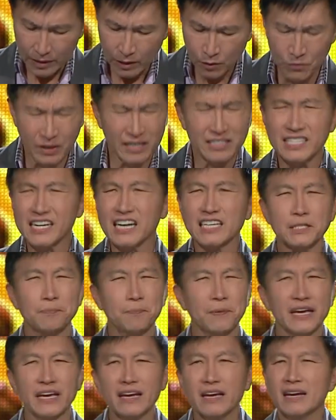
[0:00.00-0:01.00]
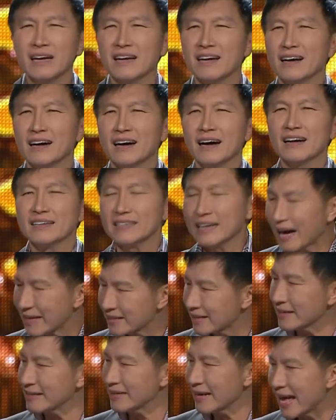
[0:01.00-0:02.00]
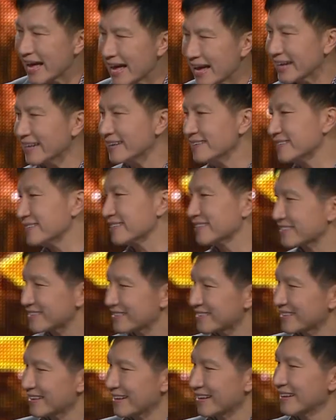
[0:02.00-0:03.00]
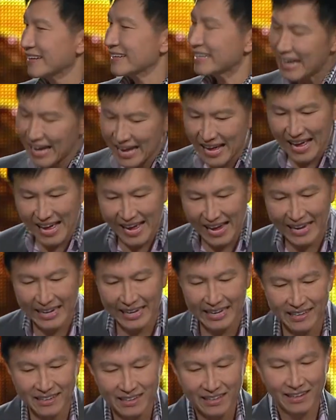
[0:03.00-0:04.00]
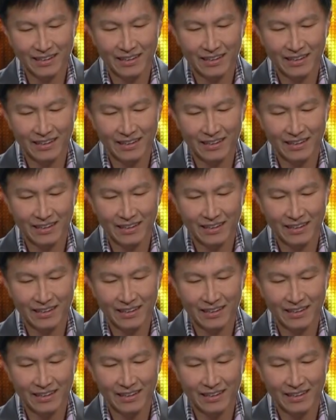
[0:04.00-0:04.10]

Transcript: We'll just be another nice, kind,